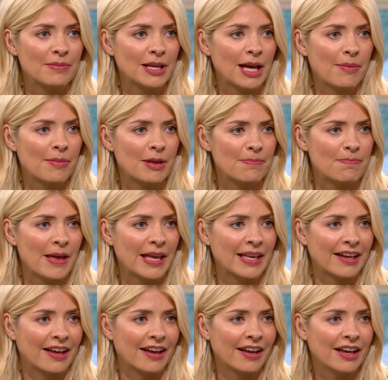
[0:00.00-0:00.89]
and becoming
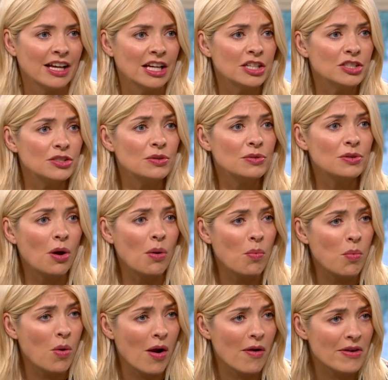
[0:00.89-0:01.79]
bigger, do you
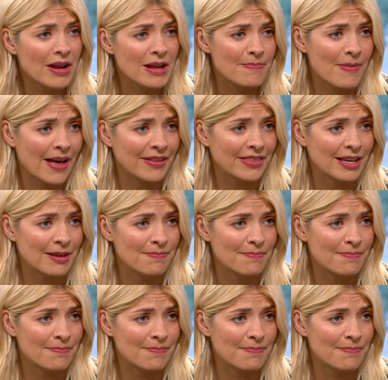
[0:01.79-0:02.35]
not worry about